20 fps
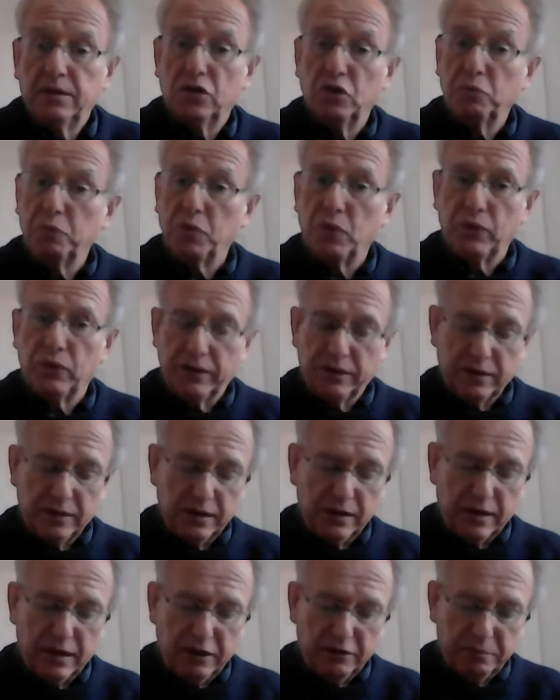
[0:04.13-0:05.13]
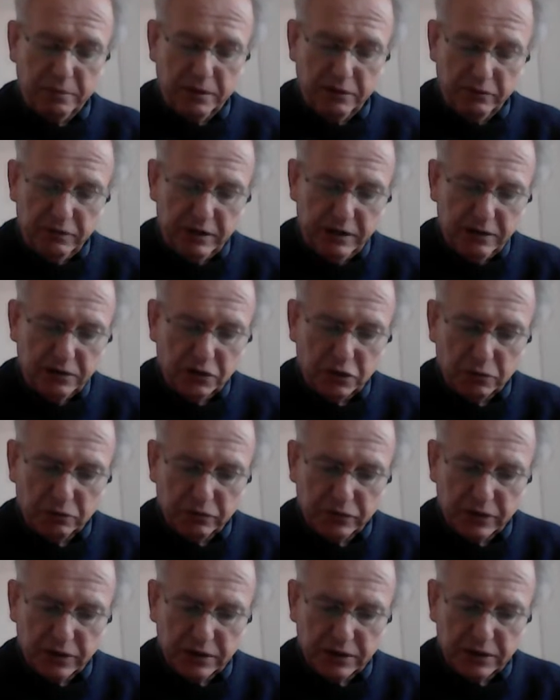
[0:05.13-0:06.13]
Good morning, and I've been reading some
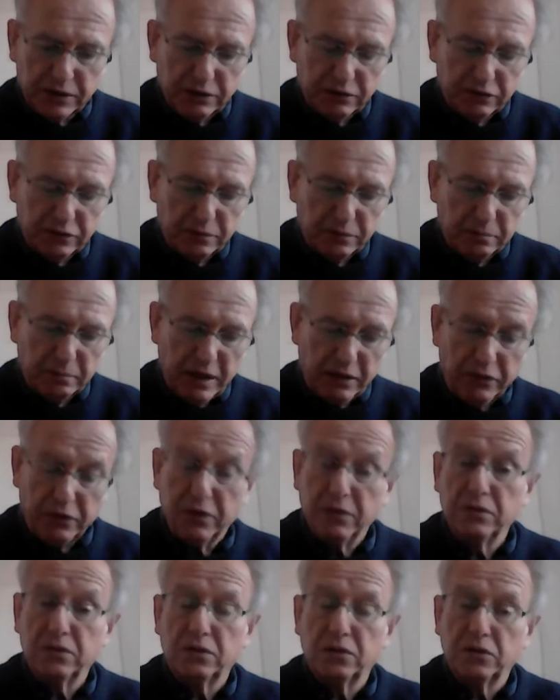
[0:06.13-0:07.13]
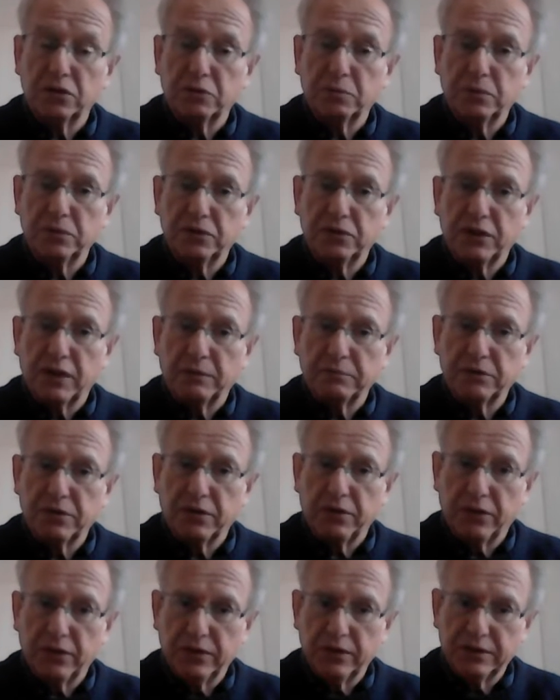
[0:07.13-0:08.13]
verses from Matthew's Gospel,
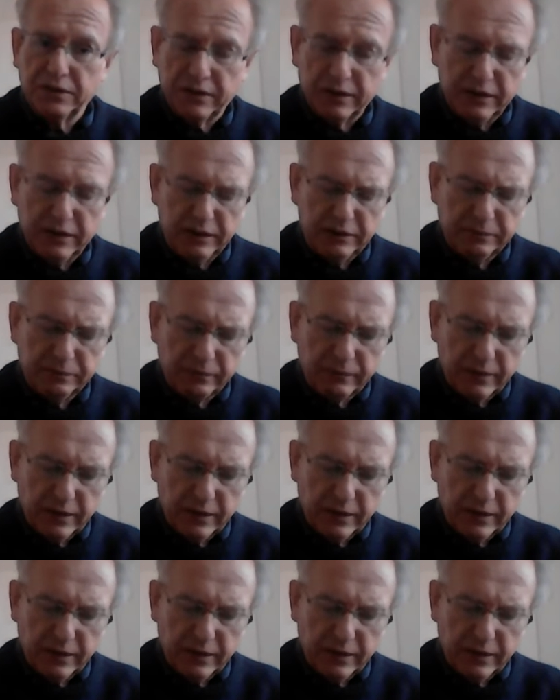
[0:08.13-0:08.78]
chapter 13.